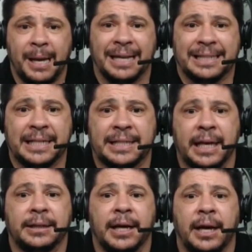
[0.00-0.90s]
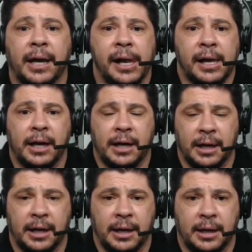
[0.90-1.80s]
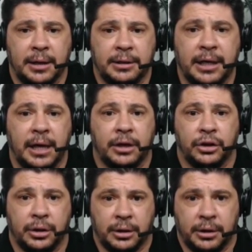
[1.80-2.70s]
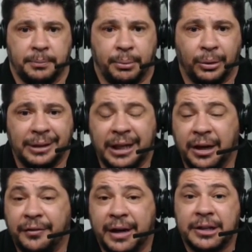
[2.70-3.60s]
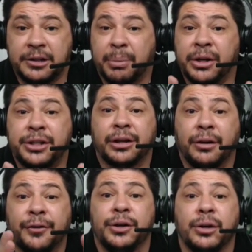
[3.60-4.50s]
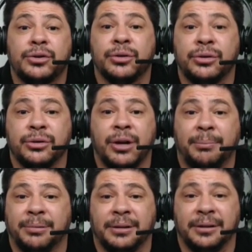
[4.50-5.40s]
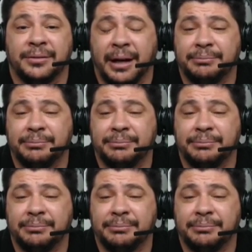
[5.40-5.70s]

as I say, that believe in, particularly for those who do not believe.